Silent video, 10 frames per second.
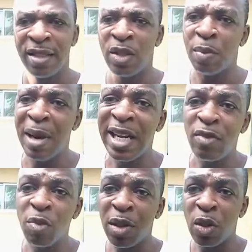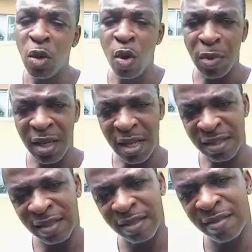They might even be the
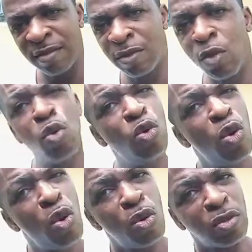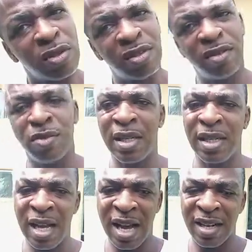lawmakers. Who knows where
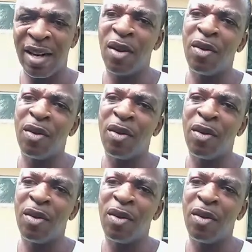they are now?